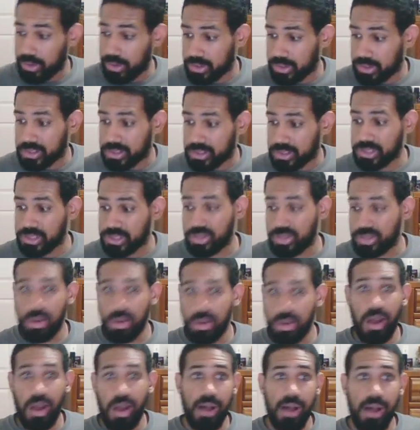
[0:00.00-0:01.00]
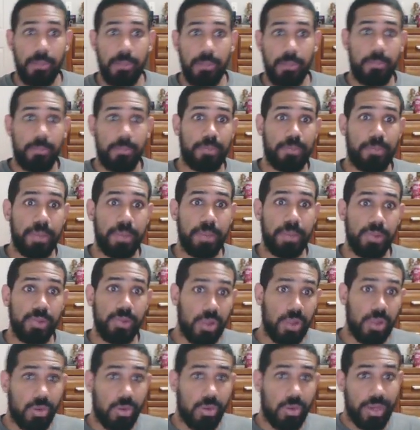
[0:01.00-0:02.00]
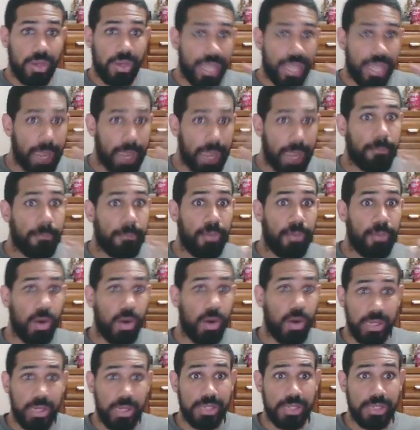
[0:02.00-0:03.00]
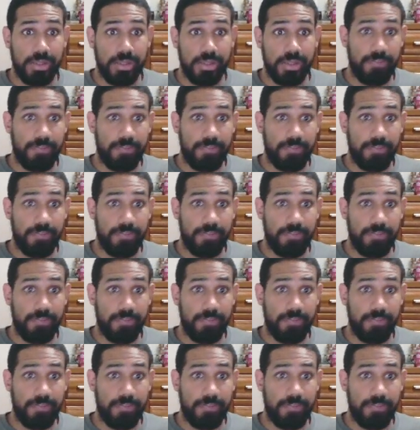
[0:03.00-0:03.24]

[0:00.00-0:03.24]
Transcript: because you know how people look when they get burned and stuff.